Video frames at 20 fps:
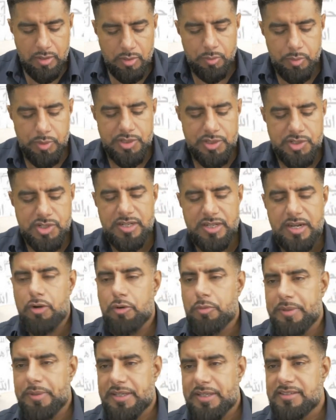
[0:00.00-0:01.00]
which in
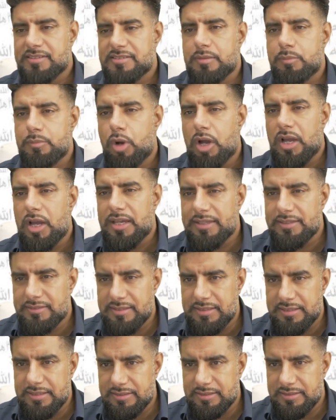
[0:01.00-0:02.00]
Arabic is the
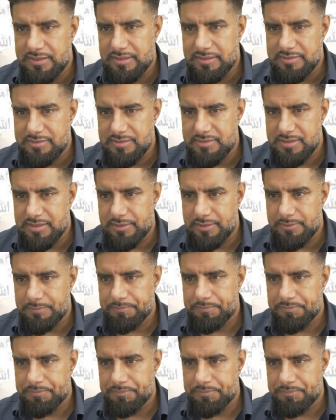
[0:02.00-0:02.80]
Muwahhidin dynasty.